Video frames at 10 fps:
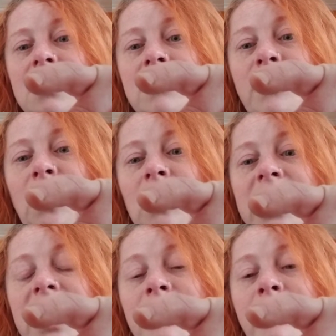pulling
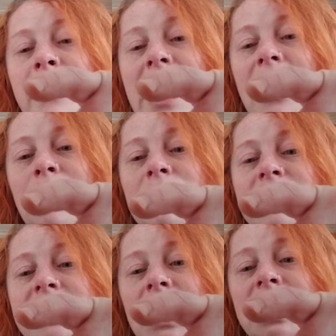it
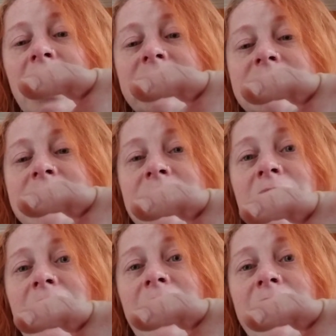backwards against the
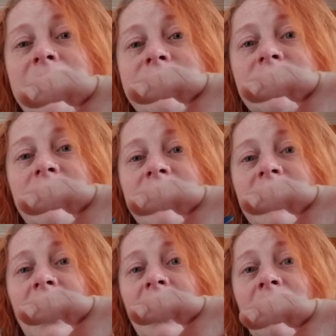edge of the
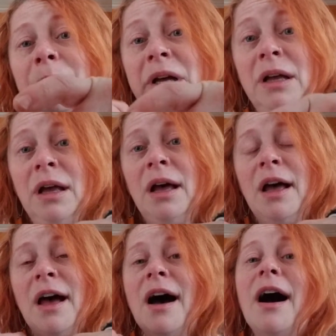cup?
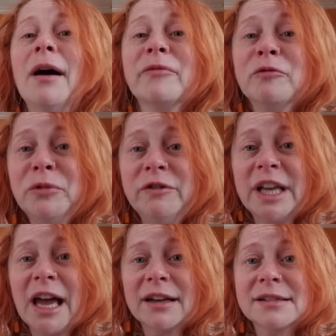I'm removing
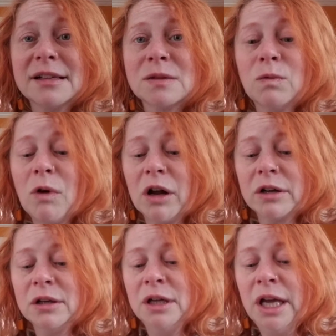excess
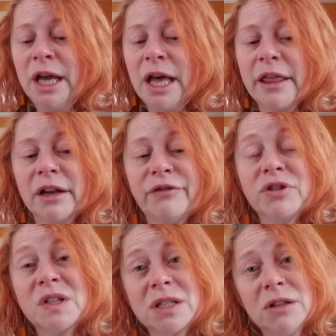water. And then if you
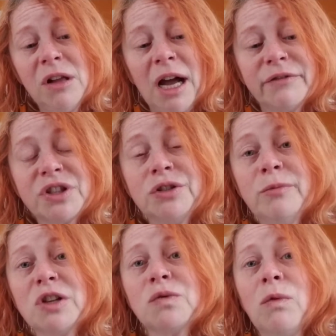still have too
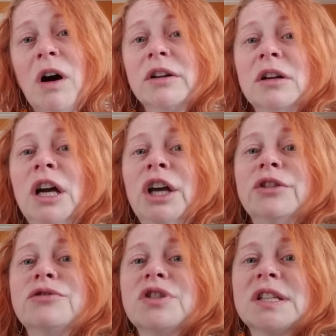much water, you're
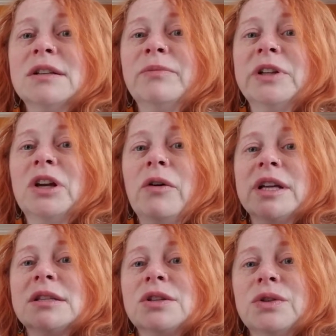just simply going
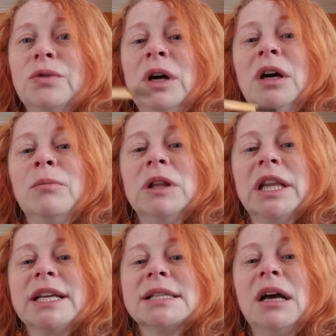to
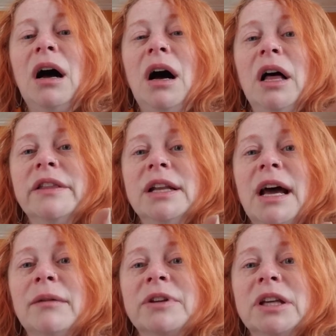place it on the
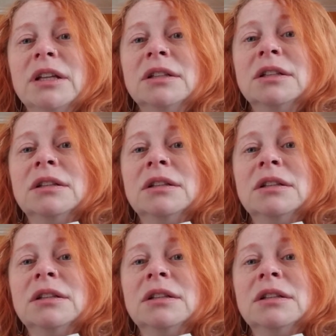napkin,